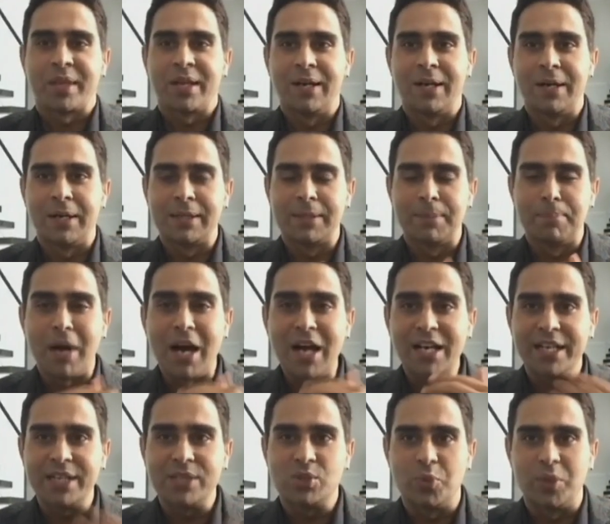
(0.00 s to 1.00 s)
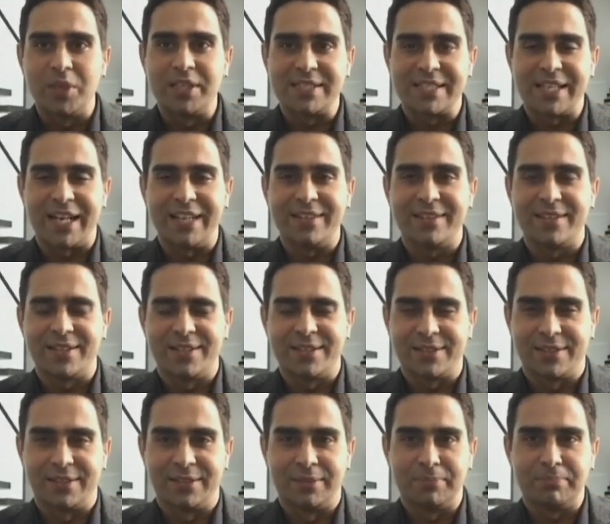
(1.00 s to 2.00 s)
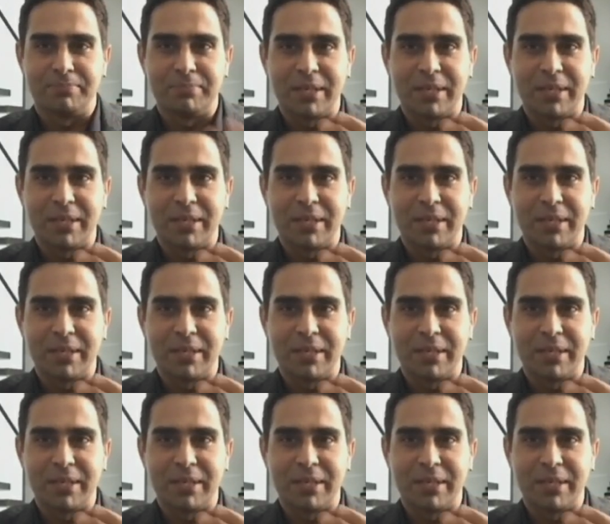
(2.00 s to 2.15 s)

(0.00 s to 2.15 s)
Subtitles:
The markets will decide the return,